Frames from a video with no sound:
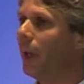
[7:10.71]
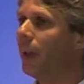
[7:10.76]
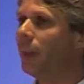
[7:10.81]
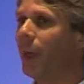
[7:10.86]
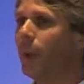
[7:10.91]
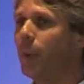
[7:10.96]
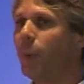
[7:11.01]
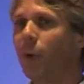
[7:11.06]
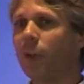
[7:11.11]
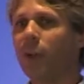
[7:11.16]

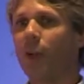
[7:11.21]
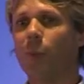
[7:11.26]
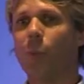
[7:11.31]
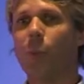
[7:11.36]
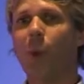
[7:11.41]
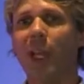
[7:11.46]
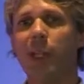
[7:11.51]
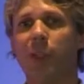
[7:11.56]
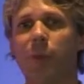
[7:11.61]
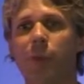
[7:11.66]
Their product
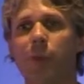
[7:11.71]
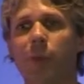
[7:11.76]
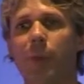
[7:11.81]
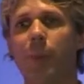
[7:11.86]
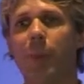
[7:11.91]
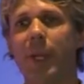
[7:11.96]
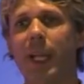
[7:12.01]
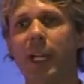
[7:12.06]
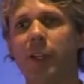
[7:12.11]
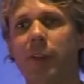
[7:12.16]
went from
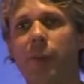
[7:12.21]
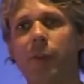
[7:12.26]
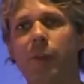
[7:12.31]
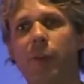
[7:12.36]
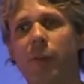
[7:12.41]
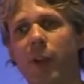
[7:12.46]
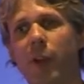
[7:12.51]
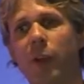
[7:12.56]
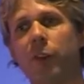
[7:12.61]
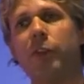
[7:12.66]
being the
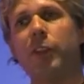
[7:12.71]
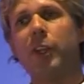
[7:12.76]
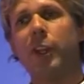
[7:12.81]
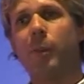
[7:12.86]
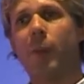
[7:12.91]
first in